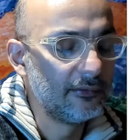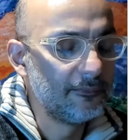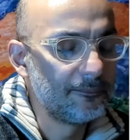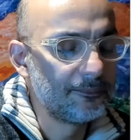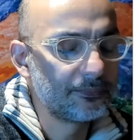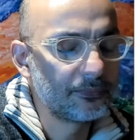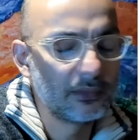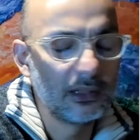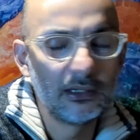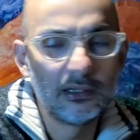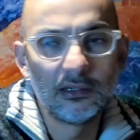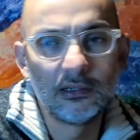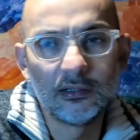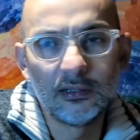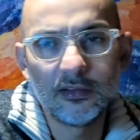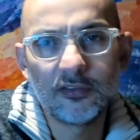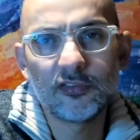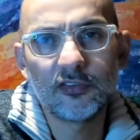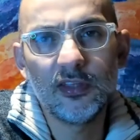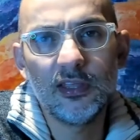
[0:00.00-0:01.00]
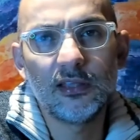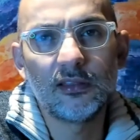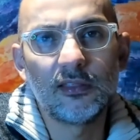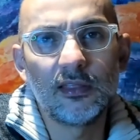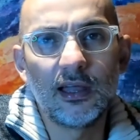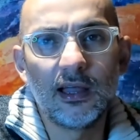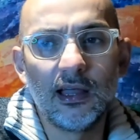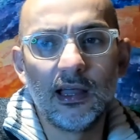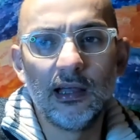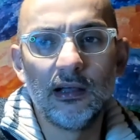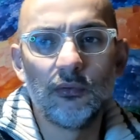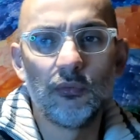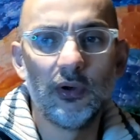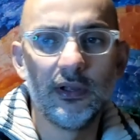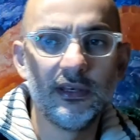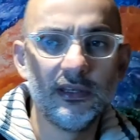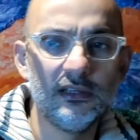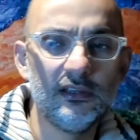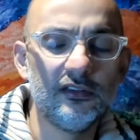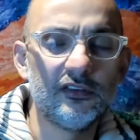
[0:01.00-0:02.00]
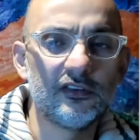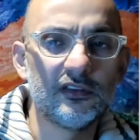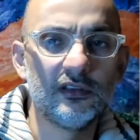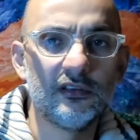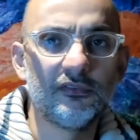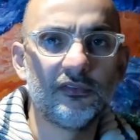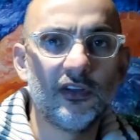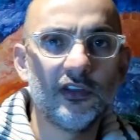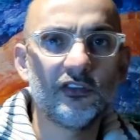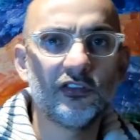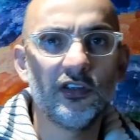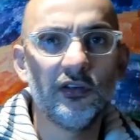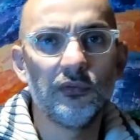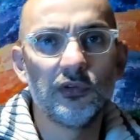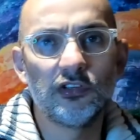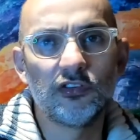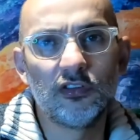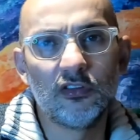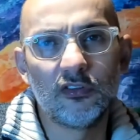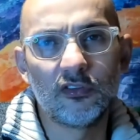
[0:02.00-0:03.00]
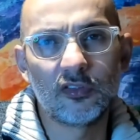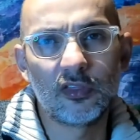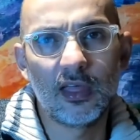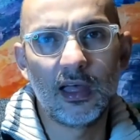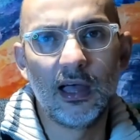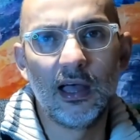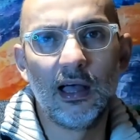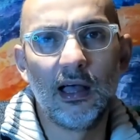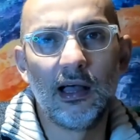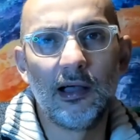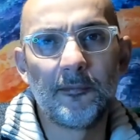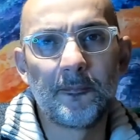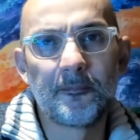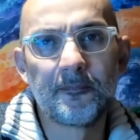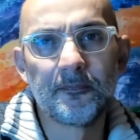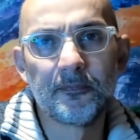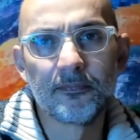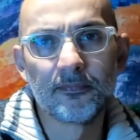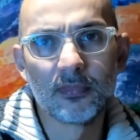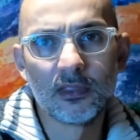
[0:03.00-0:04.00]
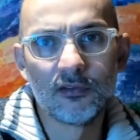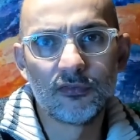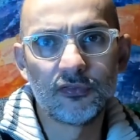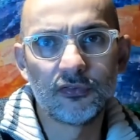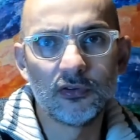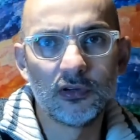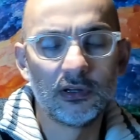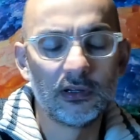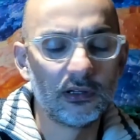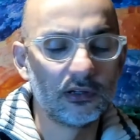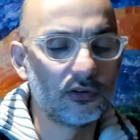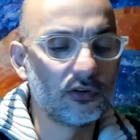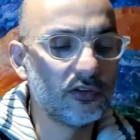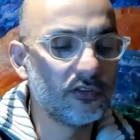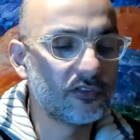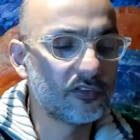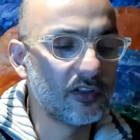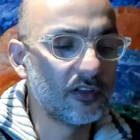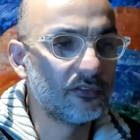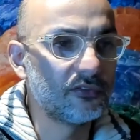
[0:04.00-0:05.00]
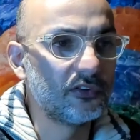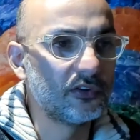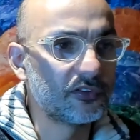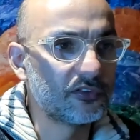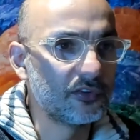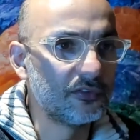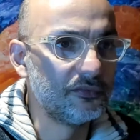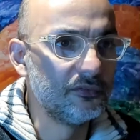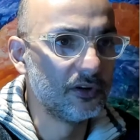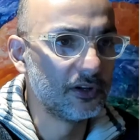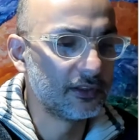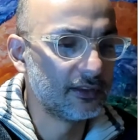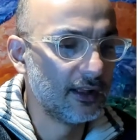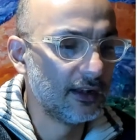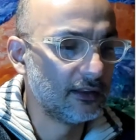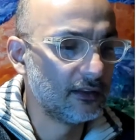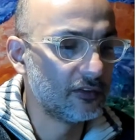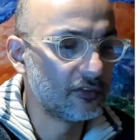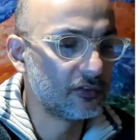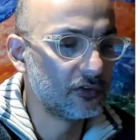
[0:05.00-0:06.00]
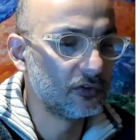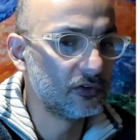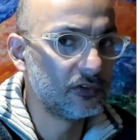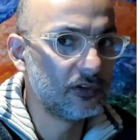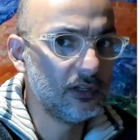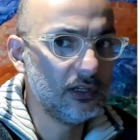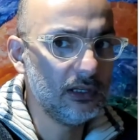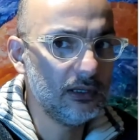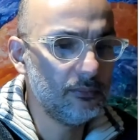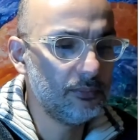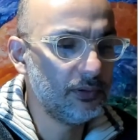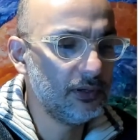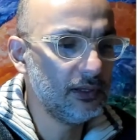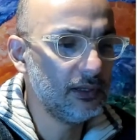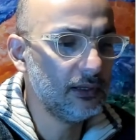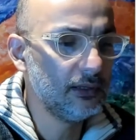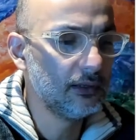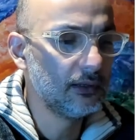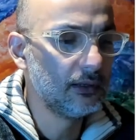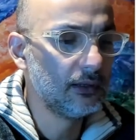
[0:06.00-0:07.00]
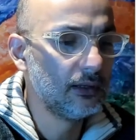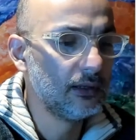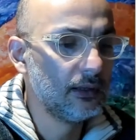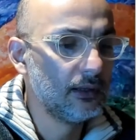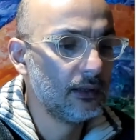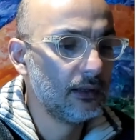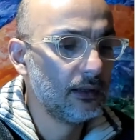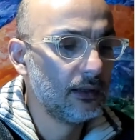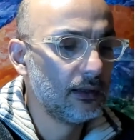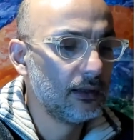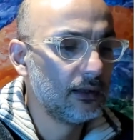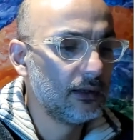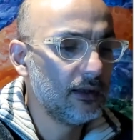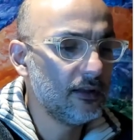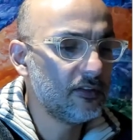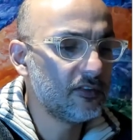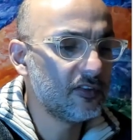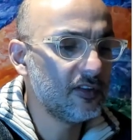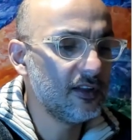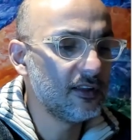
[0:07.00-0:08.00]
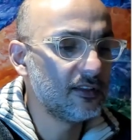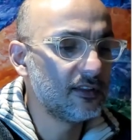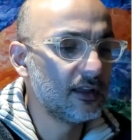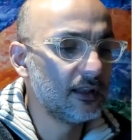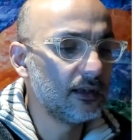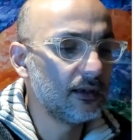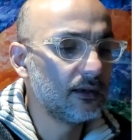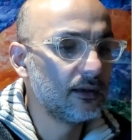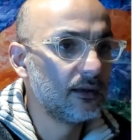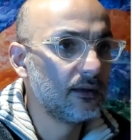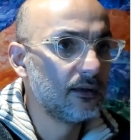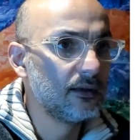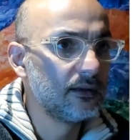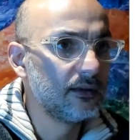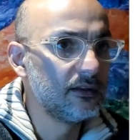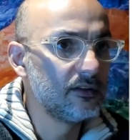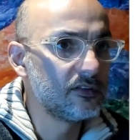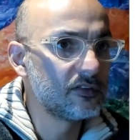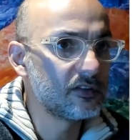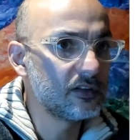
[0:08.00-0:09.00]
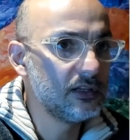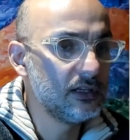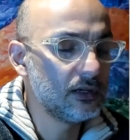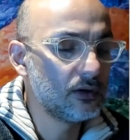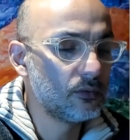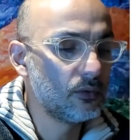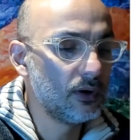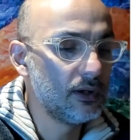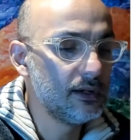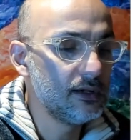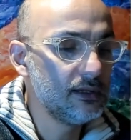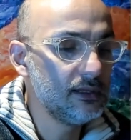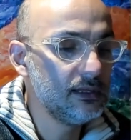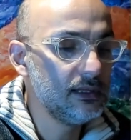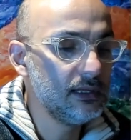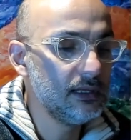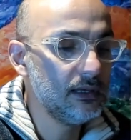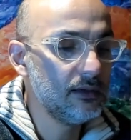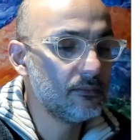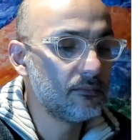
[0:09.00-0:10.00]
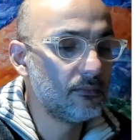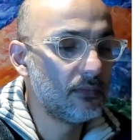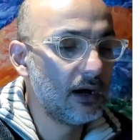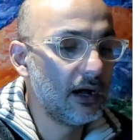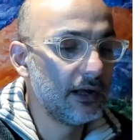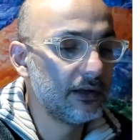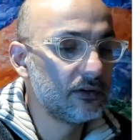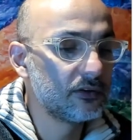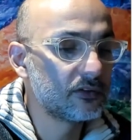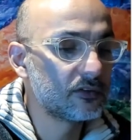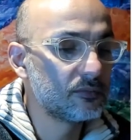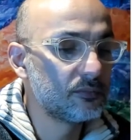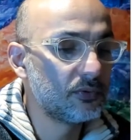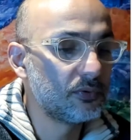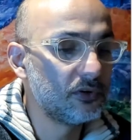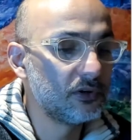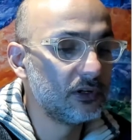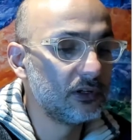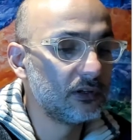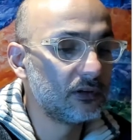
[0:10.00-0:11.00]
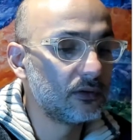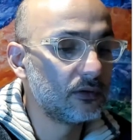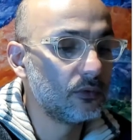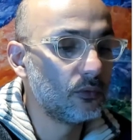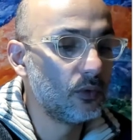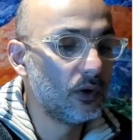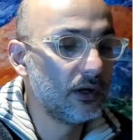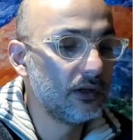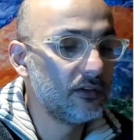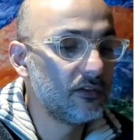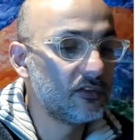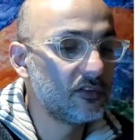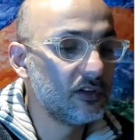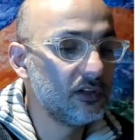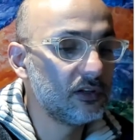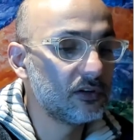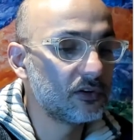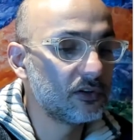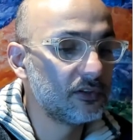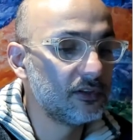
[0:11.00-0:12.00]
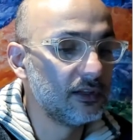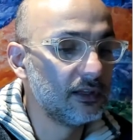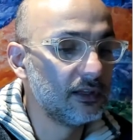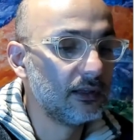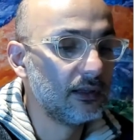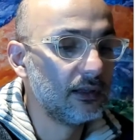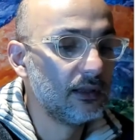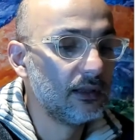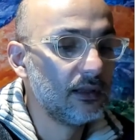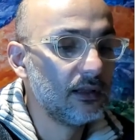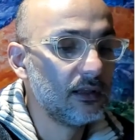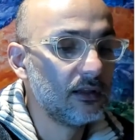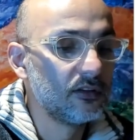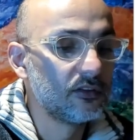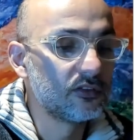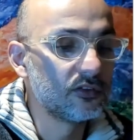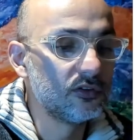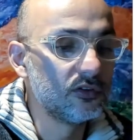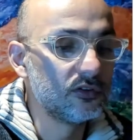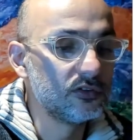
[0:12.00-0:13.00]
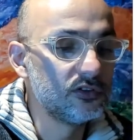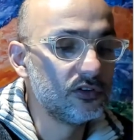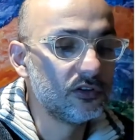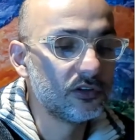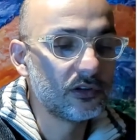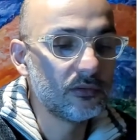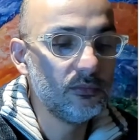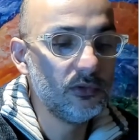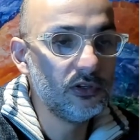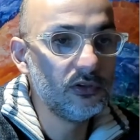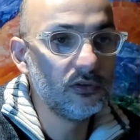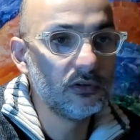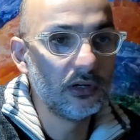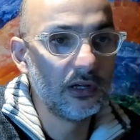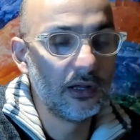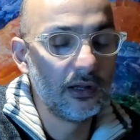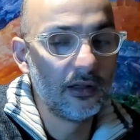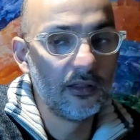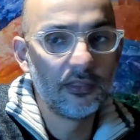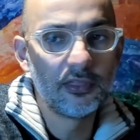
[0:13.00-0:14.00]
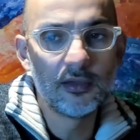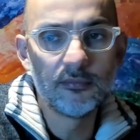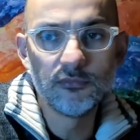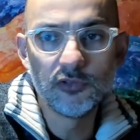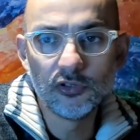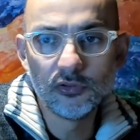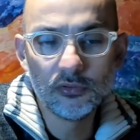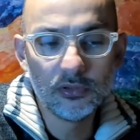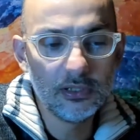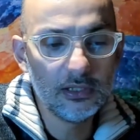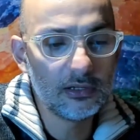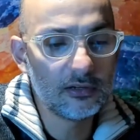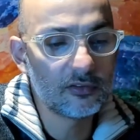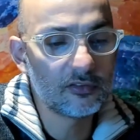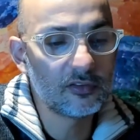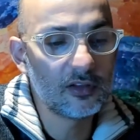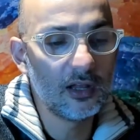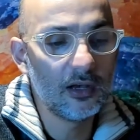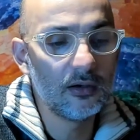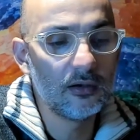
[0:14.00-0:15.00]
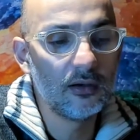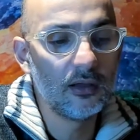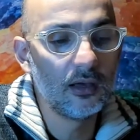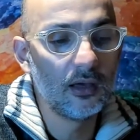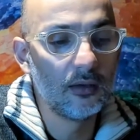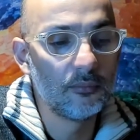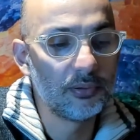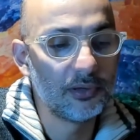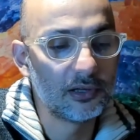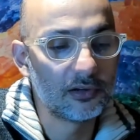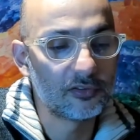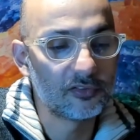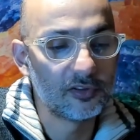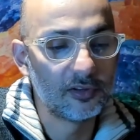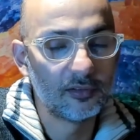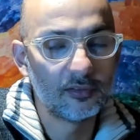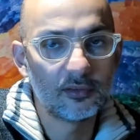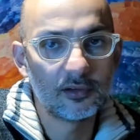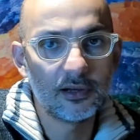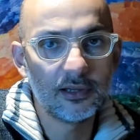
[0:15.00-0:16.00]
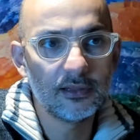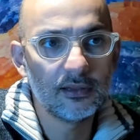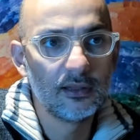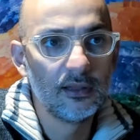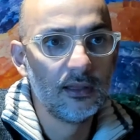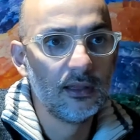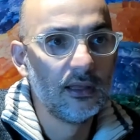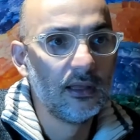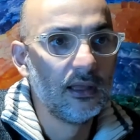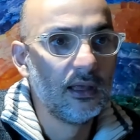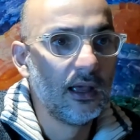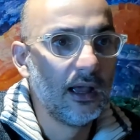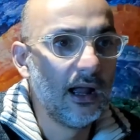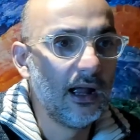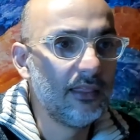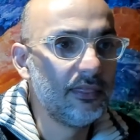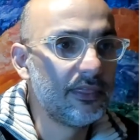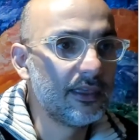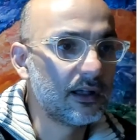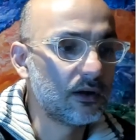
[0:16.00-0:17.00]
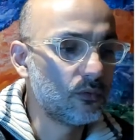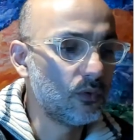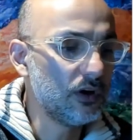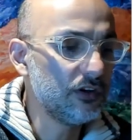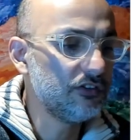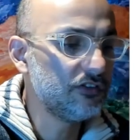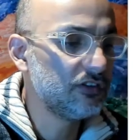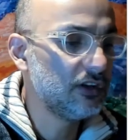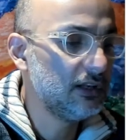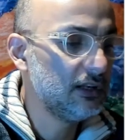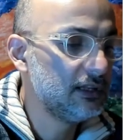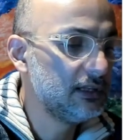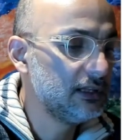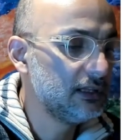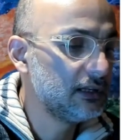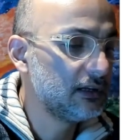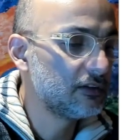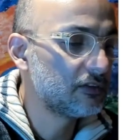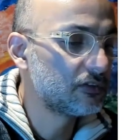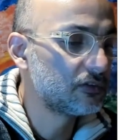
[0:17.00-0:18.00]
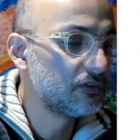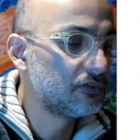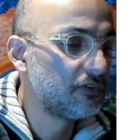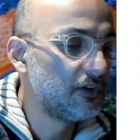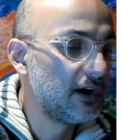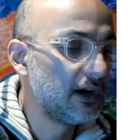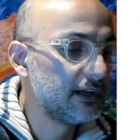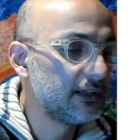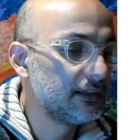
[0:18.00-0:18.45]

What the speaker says: let's take the one easy function, which is the constant force of mortality. So TP, let's say 10, is equal E minus 0.10t. So your mu, the mu here is 10%, right? And the question here is to find